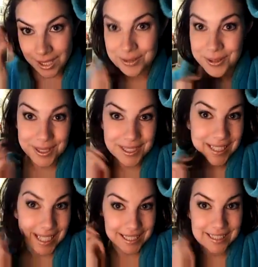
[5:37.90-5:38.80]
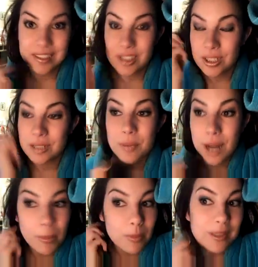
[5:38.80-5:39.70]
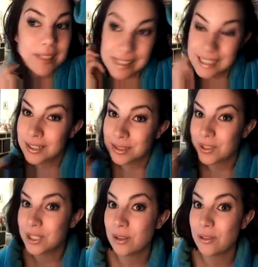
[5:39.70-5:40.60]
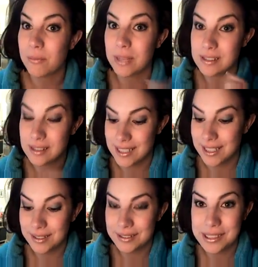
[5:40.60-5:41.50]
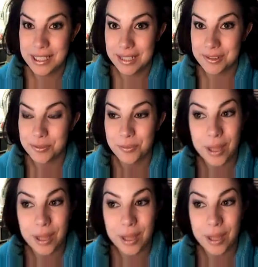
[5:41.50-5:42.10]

I really like this. You can probably see on the video that my skin has